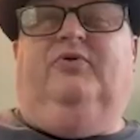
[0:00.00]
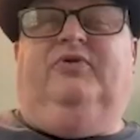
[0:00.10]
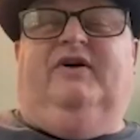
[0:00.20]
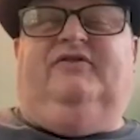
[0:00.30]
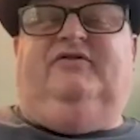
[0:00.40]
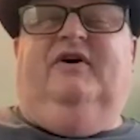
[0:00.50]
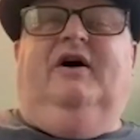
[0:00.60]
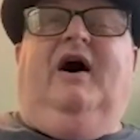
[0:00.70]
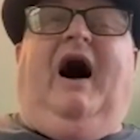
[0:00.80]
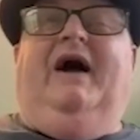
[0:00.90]
through this.
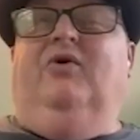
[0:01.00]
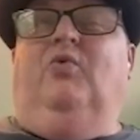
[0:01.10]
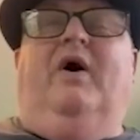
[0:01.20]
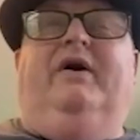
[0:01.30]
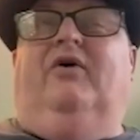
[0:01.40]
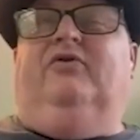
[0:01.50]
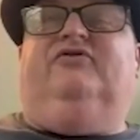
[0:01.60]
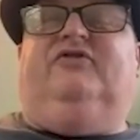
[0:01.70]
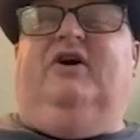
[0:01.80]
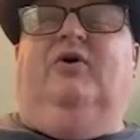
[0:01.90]
Yeah. I don't want
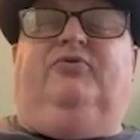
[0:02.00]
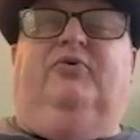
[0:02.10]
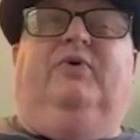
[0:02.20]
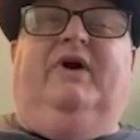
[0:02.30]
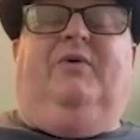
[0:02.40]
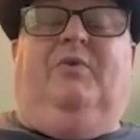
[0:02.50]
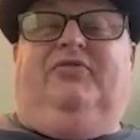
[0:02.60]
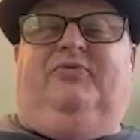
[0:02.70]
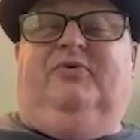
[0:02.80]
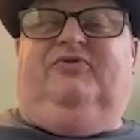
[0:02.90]
others to go through what I
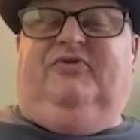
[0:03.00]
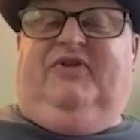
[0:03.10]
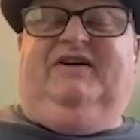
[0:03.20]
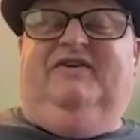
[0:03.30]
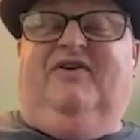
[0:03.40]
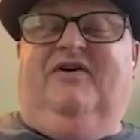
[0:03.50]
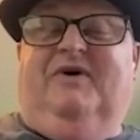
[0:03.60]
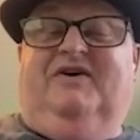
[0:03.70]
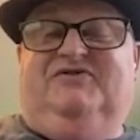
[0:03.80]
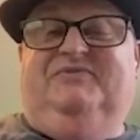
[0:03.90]
went through. So thank you
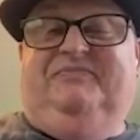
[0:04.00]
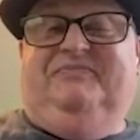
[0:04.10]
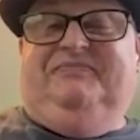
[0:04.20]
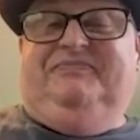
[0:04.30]
very much.